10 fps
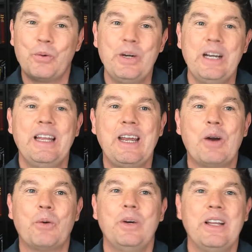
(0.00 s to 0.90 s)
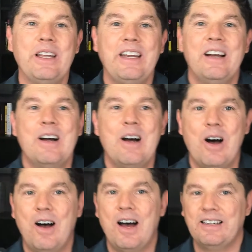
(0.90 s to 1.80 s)
really, really
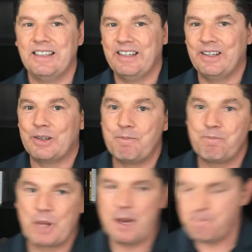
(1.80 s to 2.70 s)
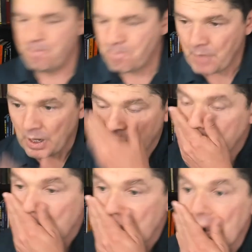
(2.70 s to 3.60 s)
hot in here. Okay.
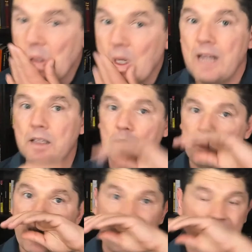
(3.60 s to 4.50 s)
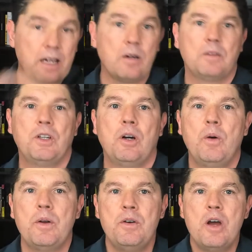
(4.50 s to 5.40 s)
So a uh, little break there.
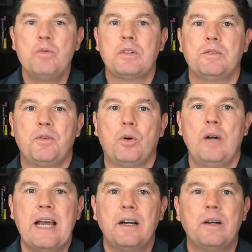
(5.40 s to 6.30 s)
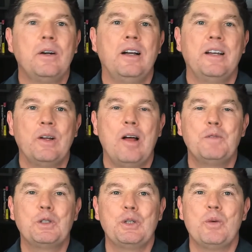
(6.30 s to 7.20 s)
So note for editor, you'll
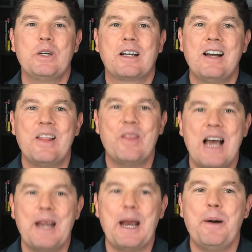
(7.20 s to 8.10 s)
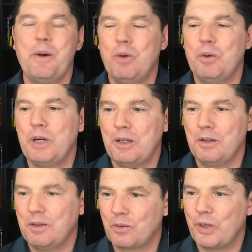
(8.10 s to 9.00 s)
obviously want to cut that out when we
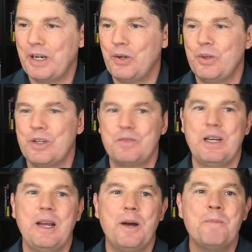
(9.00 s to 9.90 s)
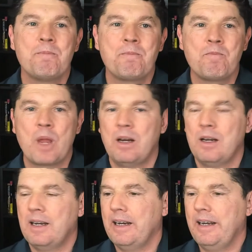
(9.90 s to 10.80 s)
redo this video
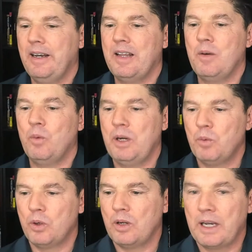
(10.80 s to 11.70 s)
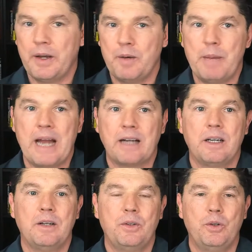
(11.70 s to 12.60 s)
and then we will get back
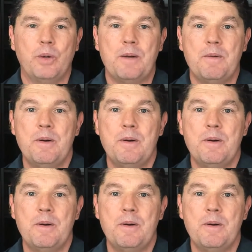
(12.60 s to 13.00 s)
to it.